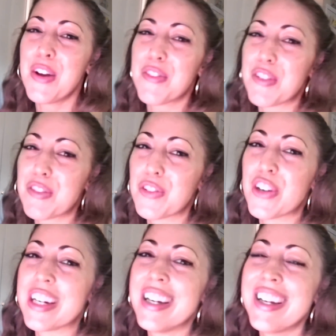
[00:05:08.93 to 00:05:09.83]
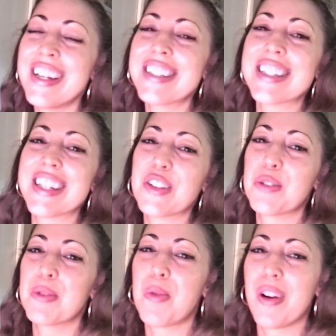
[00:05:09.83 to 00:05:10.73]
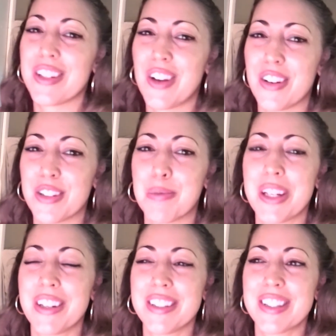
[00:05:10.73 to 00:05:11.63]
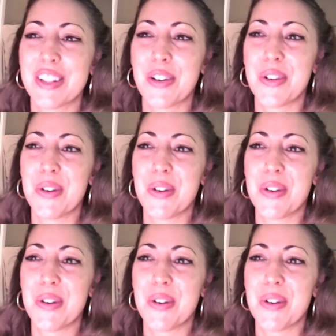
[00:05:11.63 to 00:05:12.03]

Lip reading: for free to get them to want to talk to me. So,